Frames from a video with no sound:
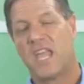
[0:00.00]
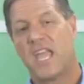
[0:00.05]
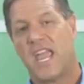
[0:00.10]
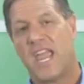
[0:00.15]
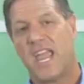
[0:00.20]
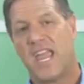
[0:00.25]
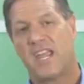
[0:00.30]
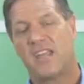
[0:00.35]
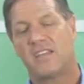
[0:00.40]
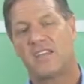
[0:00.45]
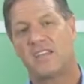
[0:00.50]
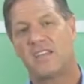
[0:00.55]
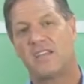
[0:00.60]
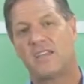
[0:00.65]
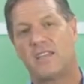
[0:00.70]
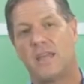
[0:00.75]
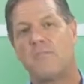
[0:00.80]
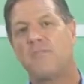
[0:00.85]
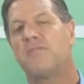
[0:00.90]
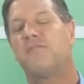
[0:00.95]
And
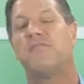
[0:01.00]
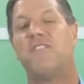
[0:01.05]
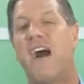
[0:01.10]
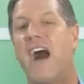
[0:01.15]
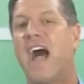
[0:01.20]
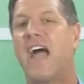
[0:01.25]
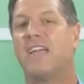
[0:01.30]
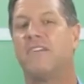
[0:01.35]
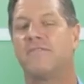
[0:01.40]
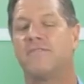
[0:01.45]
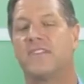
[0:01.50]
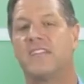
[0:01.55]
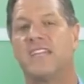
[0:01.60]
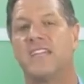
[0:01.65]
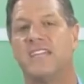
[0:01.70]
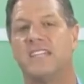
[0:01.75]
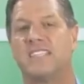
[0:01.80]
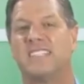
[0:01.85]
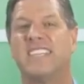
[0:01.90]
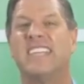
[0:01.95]
number 5
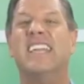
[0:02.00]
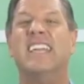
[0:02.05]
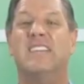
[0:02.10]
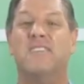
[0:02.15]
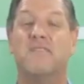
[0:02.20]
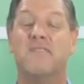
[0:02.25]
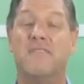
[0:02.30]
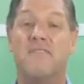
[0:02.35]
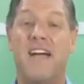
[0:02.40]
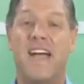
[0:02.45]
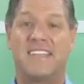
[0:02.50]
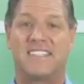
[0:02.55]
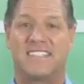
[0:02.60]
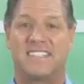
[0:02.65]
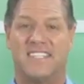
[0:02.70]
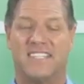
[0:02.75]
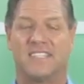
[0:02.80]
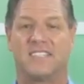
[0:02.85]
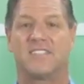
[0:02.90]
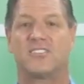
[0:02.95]
is invest it.